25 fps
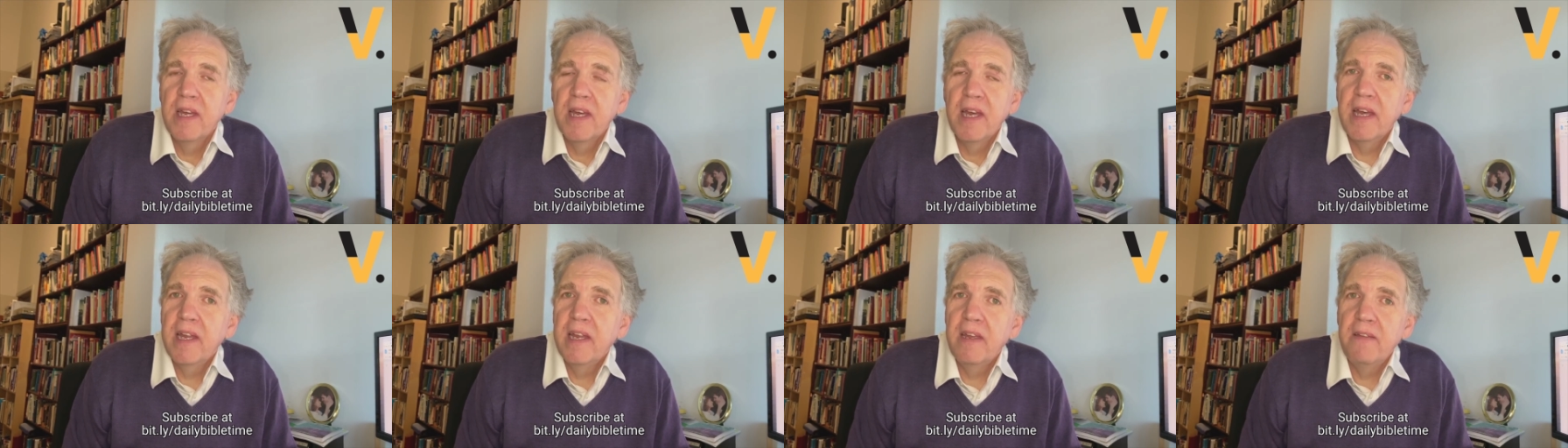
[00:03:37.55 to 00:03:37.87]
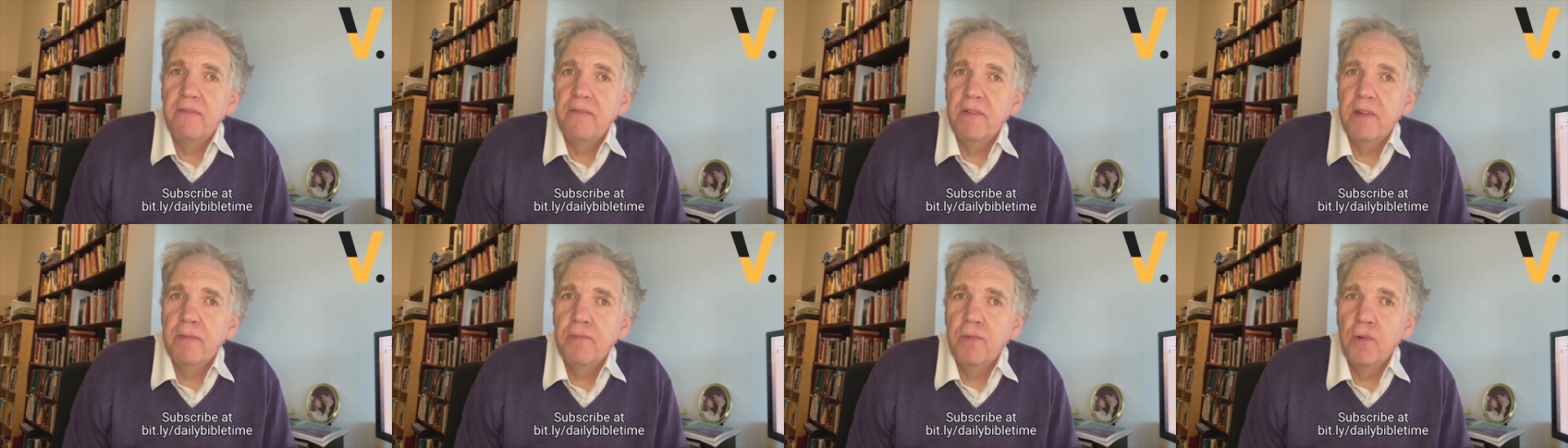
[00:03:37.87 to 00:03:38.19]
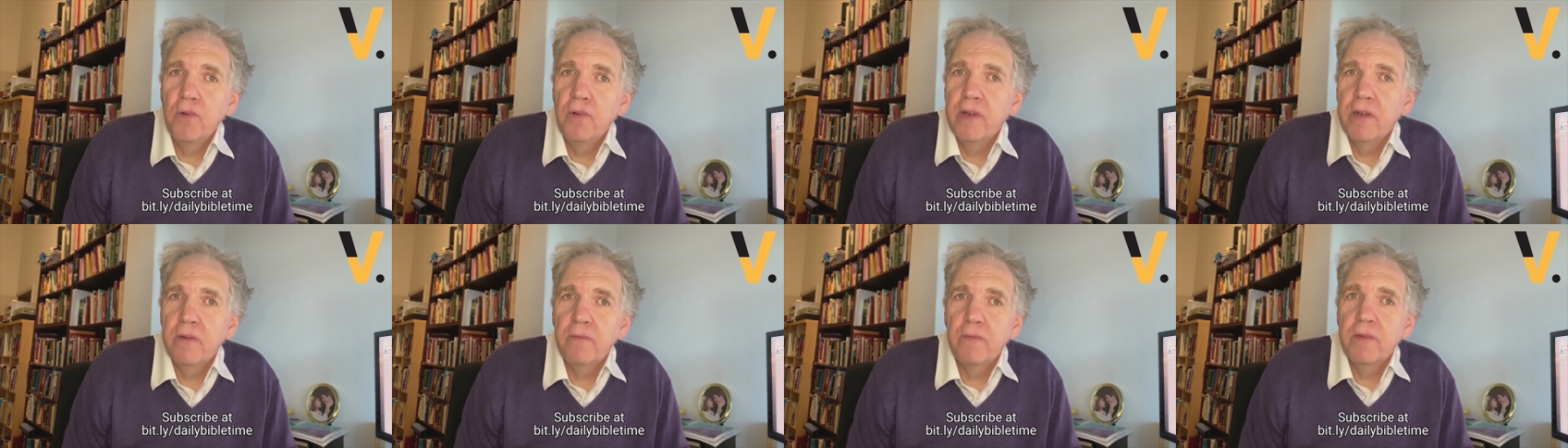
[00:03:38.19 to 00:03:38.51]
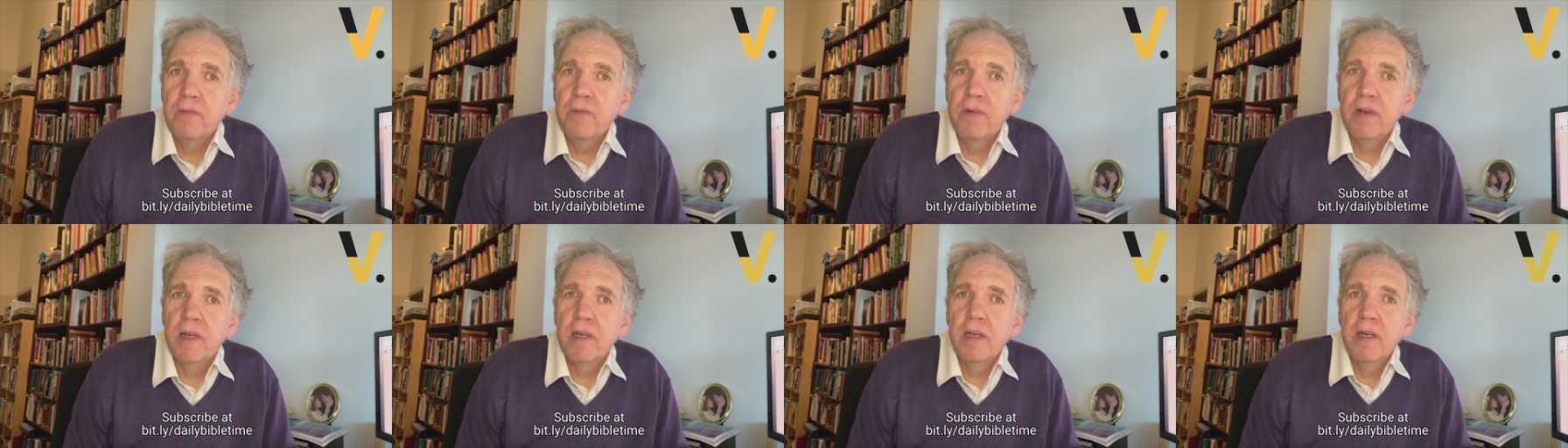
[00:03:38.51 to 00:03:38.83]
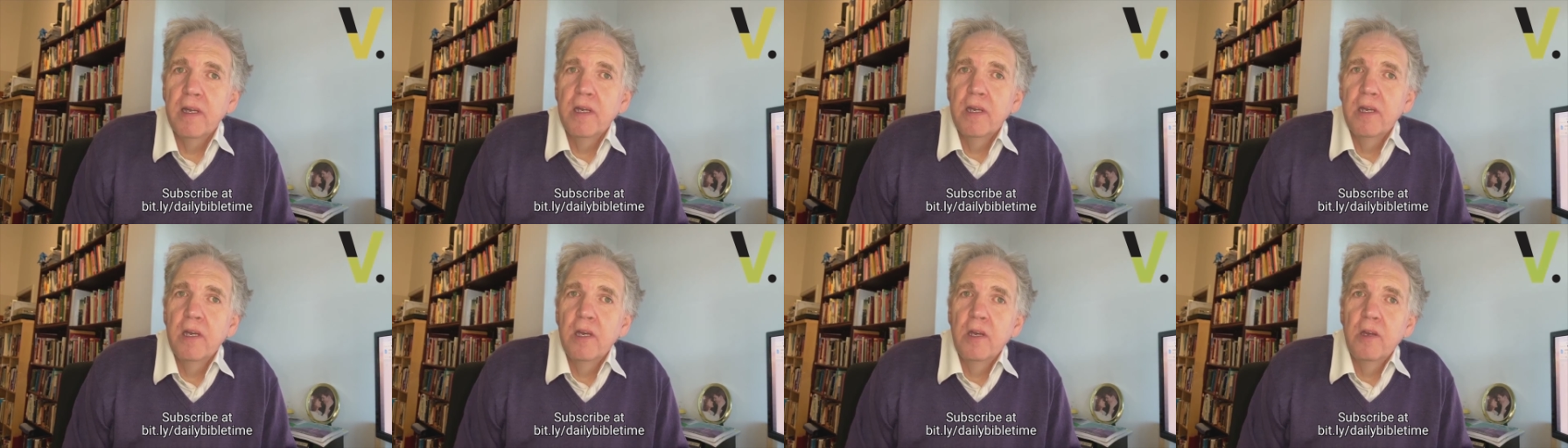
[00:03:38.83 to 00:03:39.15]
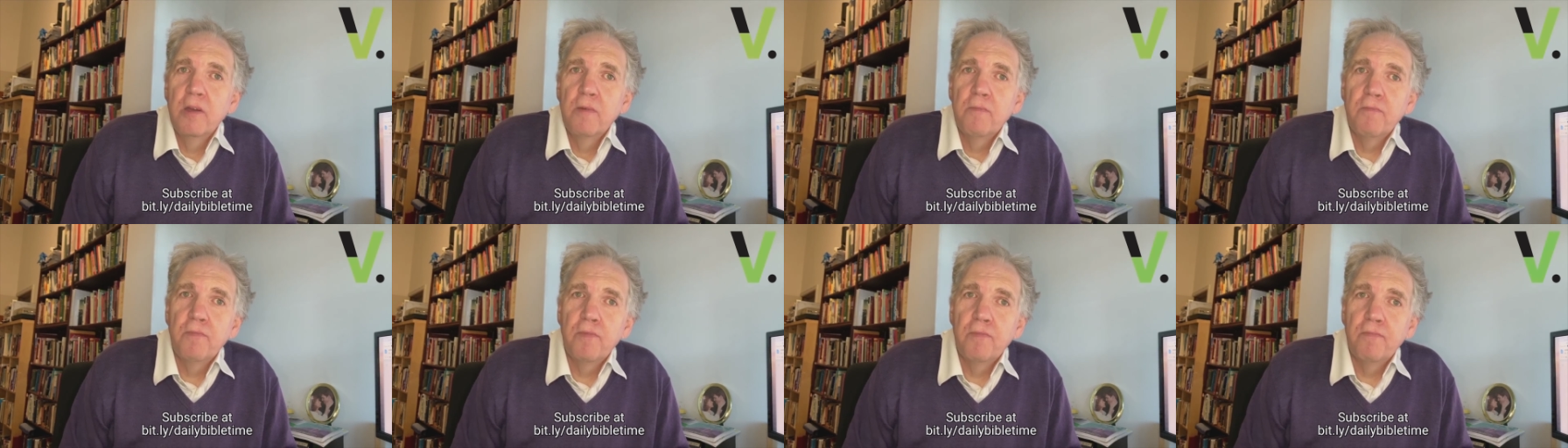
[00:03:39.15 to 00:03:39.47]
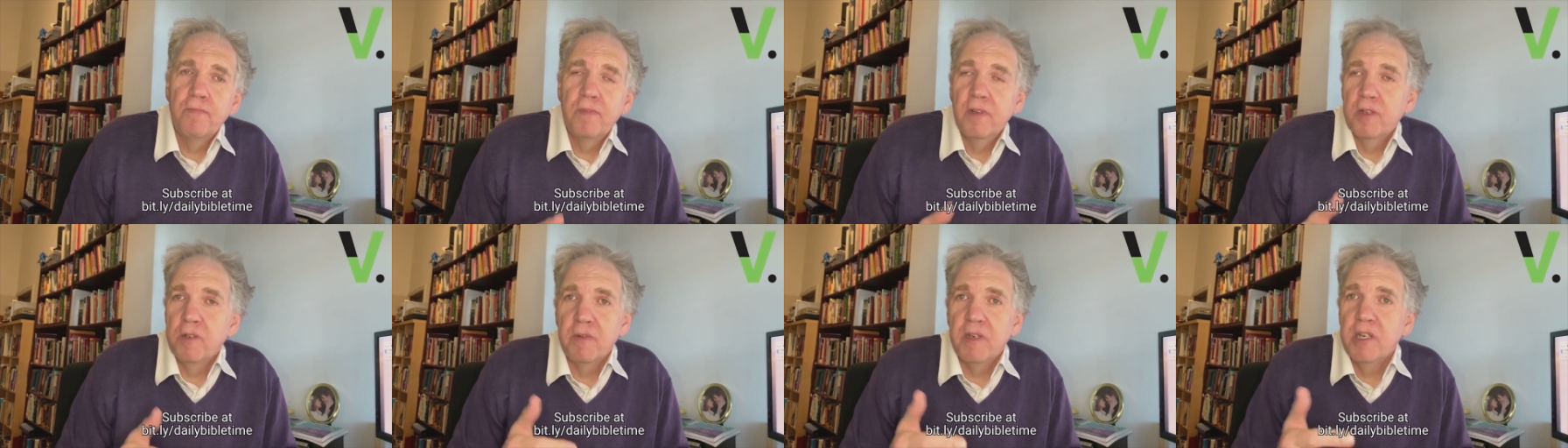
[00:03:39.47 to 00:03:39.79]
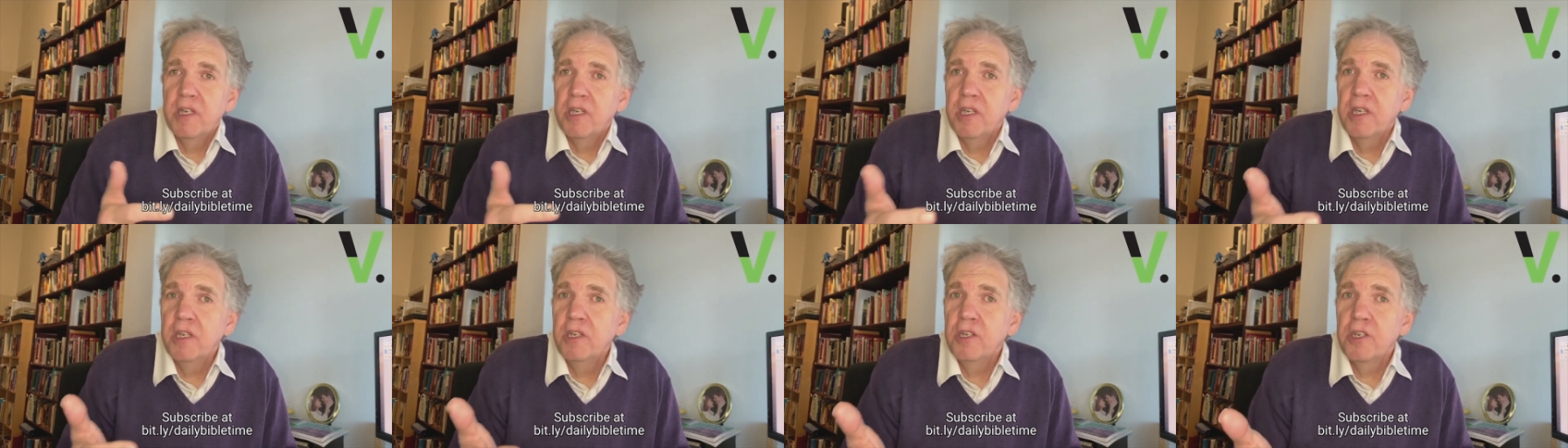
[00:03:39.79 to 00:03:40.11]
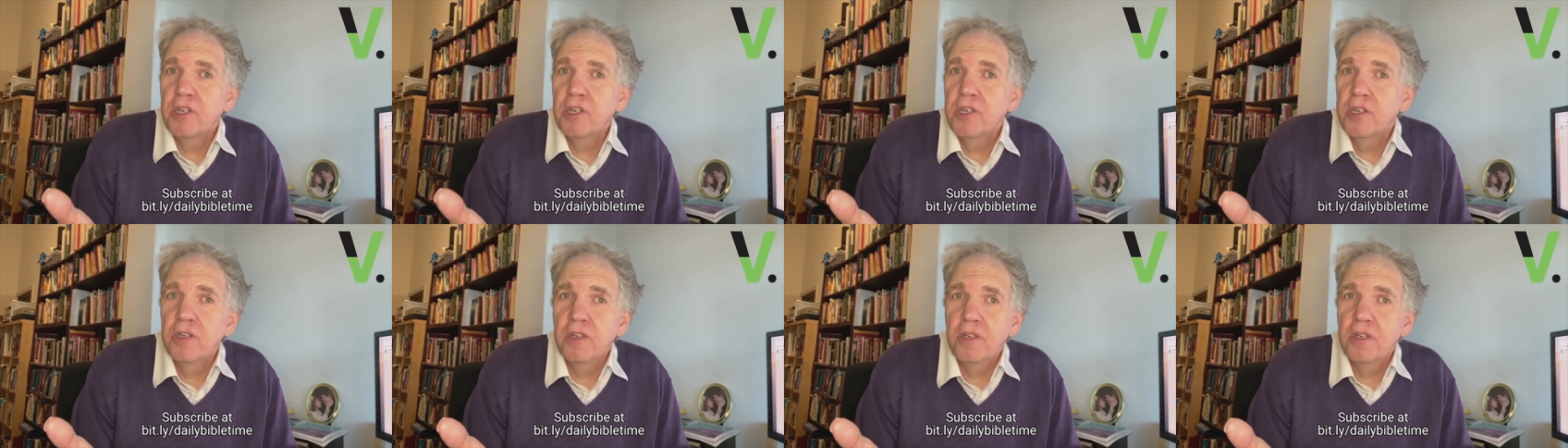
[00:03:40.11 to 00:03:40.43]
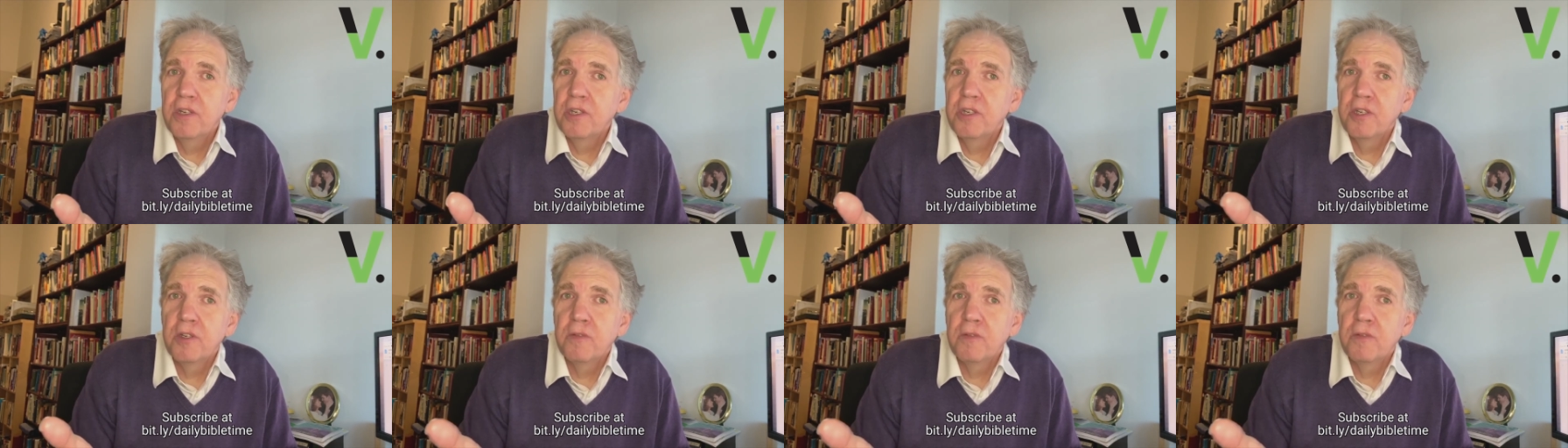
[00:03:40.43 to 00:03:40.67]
every point we want to, as we teach church,